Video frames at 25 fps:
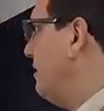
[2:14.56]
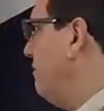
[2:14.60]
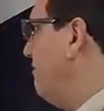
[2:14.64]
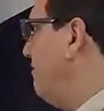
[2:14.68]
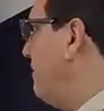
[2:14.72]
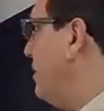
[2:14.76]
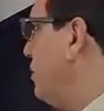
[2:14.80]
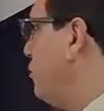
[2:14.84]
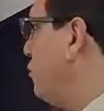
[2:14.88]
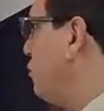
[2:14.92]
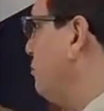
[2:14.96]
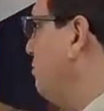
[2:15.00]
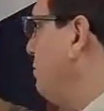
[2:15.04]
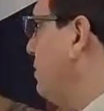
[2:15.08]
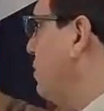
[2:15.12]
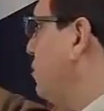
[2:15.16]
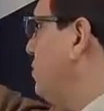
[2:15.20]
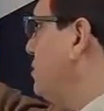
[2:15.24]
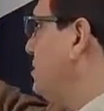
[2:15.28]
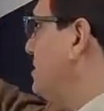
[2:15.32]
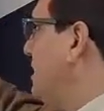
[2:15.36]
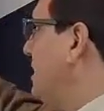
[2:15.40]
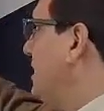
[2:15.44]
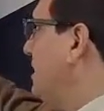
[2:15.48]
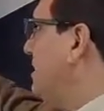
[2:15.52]
They are very good
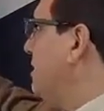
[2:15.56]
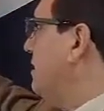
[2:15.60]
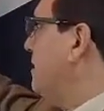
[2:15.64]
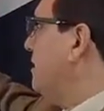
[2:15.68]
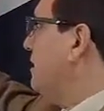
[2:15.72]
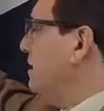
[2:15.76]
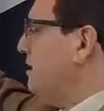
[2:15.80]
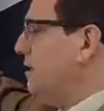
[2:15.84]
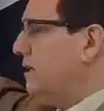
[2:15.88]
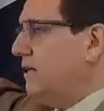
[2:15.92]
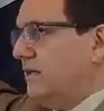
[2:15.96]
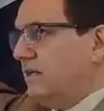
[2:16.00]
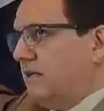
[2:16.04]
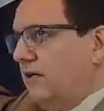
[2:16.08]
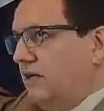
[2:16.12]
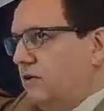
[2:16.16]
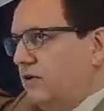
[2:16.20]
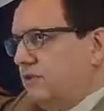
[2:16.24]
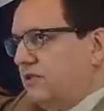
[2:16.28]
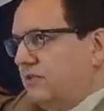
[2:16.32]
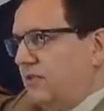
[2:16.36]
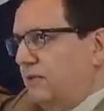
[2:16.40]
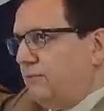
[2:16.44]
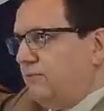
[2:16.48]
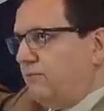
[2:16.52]
because they are,
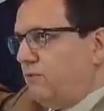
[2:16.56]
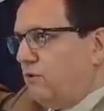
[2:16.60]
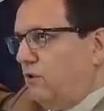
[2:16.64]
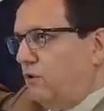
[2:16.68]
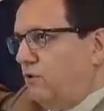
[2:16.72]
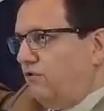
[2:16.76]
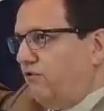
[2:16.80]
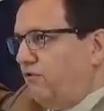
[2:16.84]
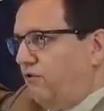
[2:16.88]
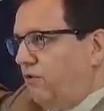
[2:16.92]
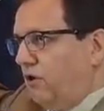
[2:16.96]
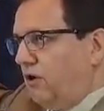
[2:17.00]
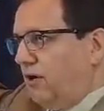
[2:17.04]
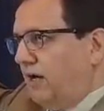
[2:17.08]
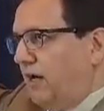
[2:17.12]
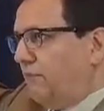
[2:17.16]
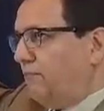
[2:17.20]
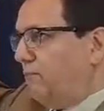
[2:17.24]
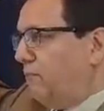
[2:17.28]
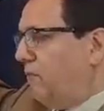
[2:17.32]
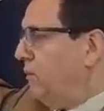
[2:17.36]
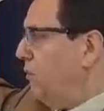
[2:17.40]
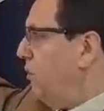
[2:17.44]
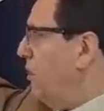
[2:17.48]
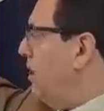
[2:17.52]
the tip go
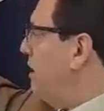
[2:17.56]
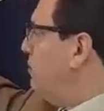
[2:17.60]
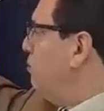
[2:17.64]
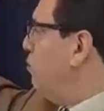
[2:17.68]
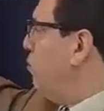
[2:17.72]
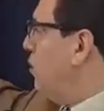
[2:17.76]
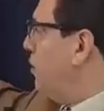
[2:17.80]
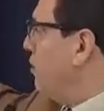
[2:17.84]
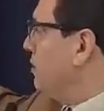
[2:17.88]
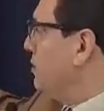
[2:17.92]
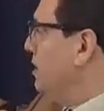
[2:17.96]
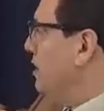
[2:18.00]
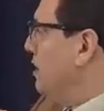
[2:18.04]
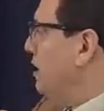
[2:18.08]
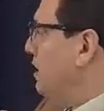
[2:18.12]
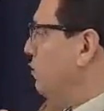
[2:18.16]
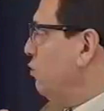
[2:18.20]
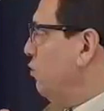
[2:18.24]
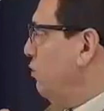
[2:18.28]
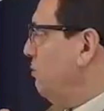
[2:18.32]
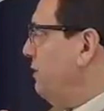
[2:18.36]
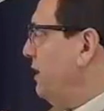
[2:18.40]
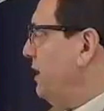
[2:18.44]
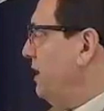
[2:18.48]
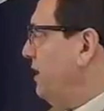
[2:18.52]
up or upward
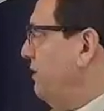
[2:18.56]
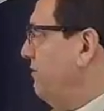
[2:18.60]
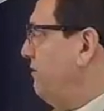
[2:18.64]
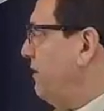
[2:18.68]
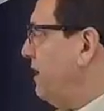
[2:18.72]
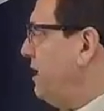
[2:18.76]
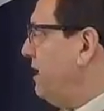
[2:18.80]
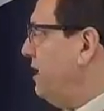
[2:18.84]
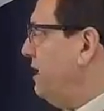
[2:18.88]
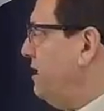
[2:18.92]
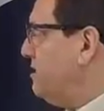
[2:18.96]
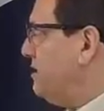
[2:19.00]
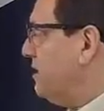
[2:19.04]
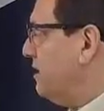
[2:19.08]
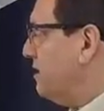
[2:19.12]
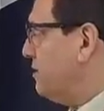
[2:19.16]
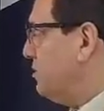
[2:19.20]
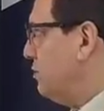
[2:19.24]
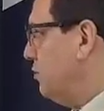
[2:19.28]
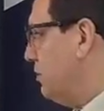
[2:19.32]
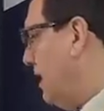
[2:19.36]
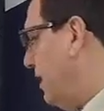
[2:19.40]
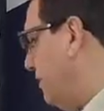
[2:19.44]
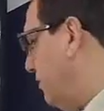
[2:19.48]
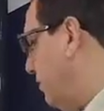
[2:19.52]
will be very easier
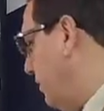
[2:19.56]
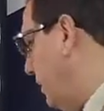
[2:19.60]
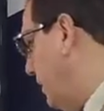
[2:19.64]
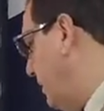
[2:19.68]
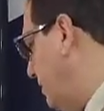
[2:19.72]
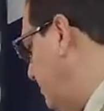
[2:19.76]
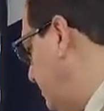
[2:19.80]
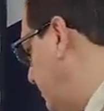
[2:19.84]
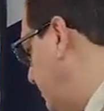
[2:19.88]
to cannulate.